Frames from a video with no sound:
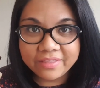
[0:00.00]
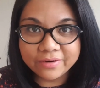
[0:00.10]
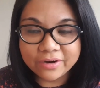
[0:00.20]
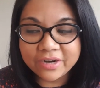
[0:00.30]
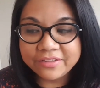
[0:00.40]

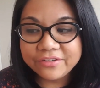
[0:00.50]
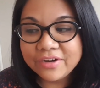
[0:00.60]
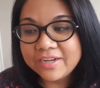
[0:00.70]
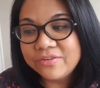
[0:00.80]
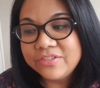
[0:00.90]
there are other
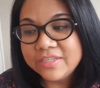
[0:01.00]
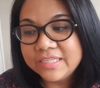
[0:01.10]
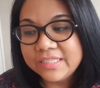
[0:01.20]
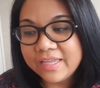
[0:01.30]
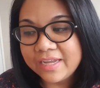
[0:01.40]

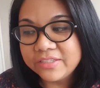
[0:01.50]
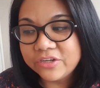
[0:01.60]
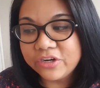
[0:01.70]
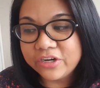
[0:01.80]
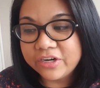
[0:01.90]
houses that
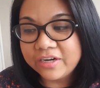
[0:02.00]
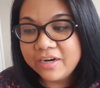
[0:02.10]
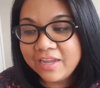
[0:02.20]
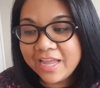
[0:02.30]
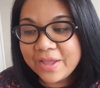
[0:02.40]
are